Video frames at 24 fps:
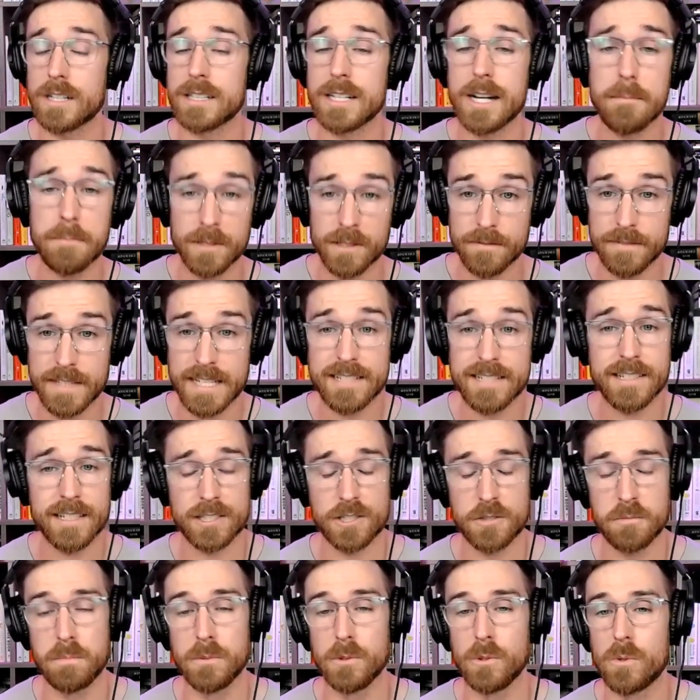a couple of these
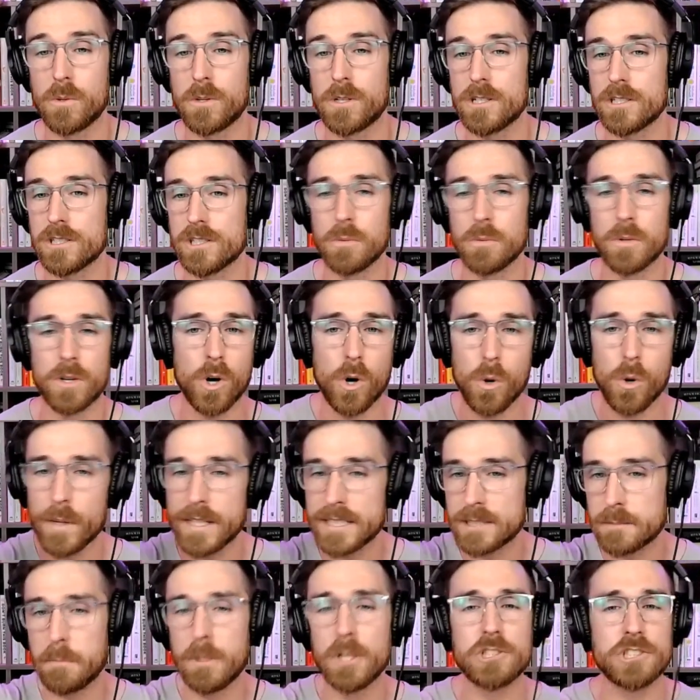explorers who are
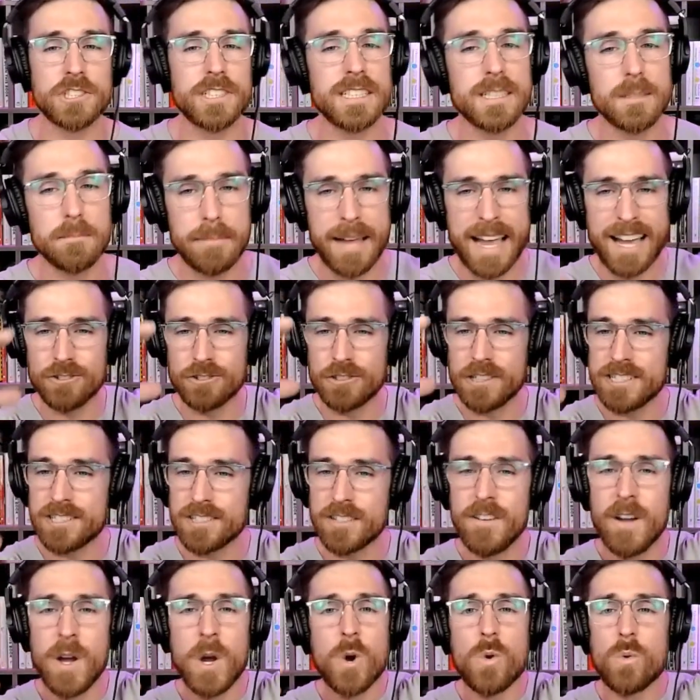always pushing the
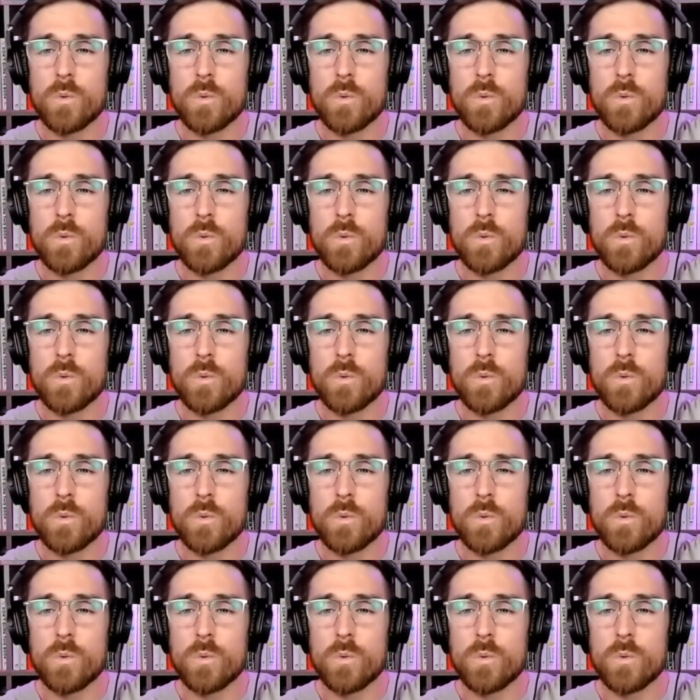boundaries